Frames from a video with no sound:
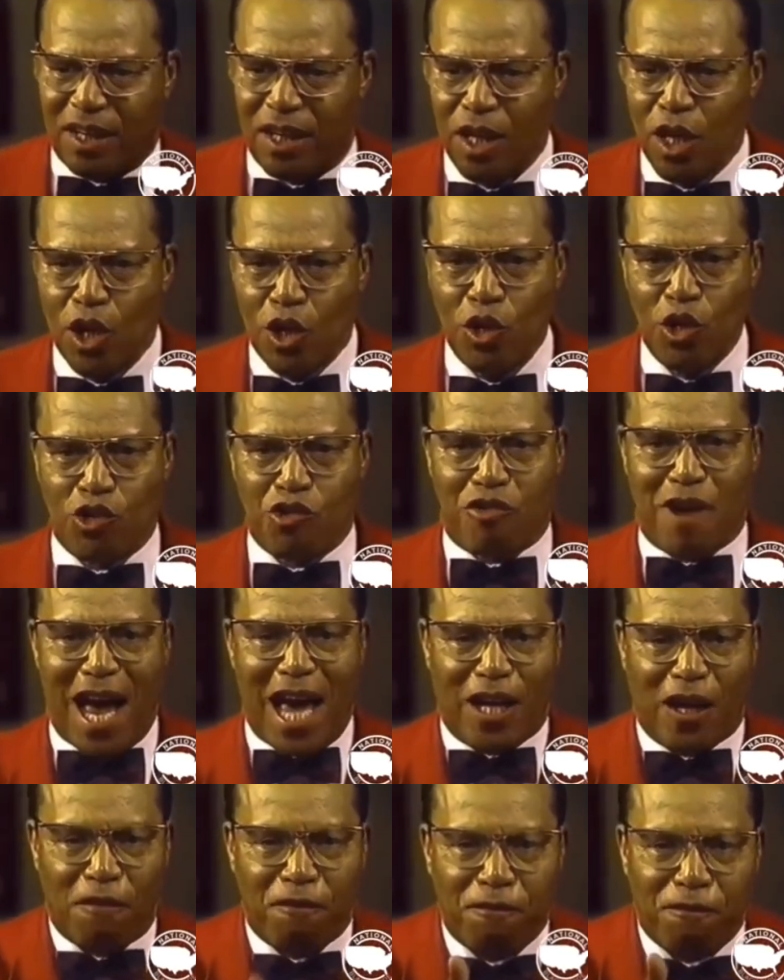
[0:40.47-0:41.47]
you're trying
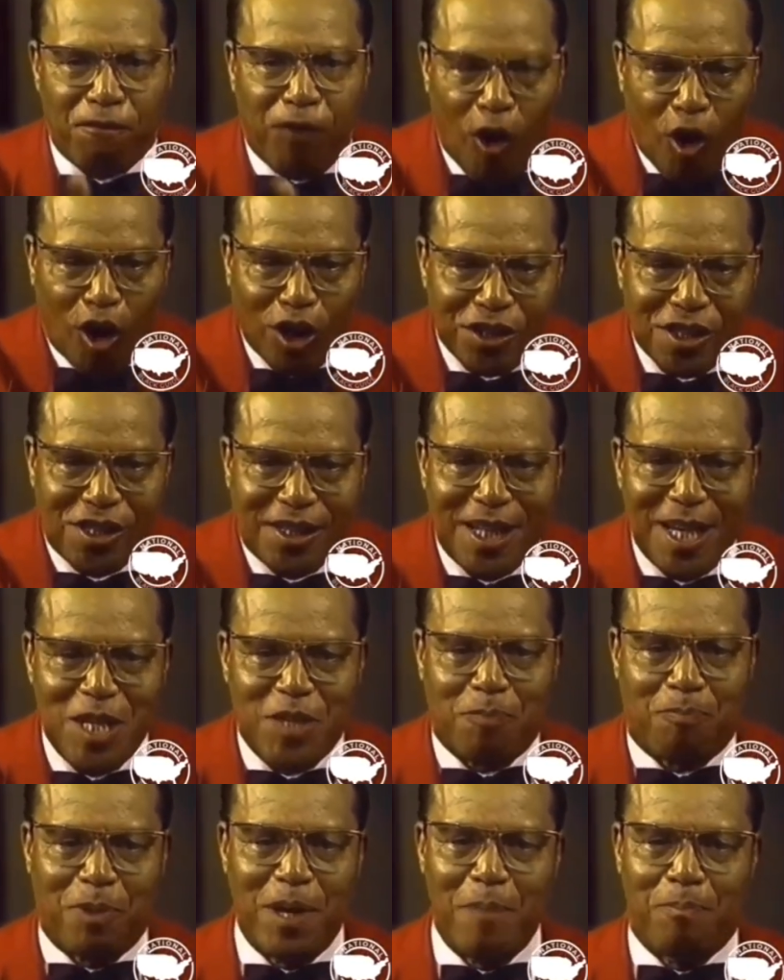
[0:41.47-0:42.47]
to force these
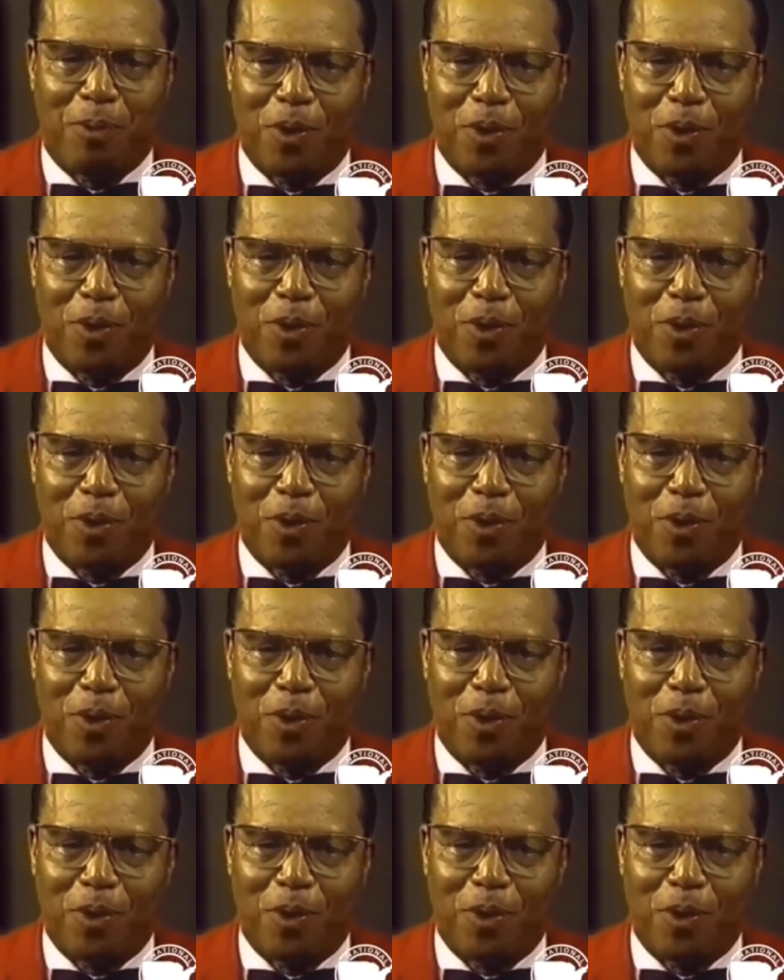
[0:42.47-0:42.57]
people